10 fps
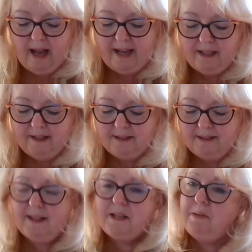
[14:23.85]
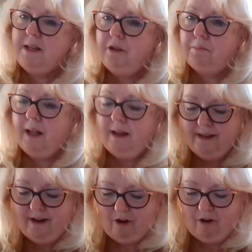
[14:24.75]
I guess it's like being the
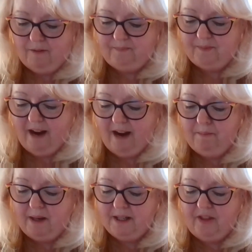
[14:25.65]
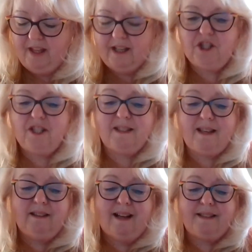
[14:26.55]
blonde girl. Everybody thinks she's
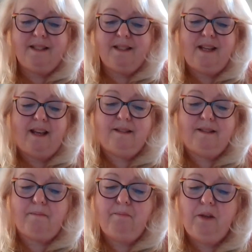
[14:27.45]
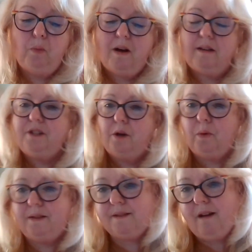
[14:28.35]
got lots of dates. Meanwhile, no
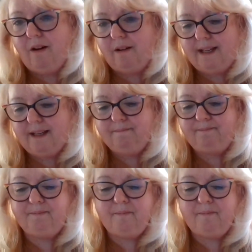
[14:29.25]
one's calling.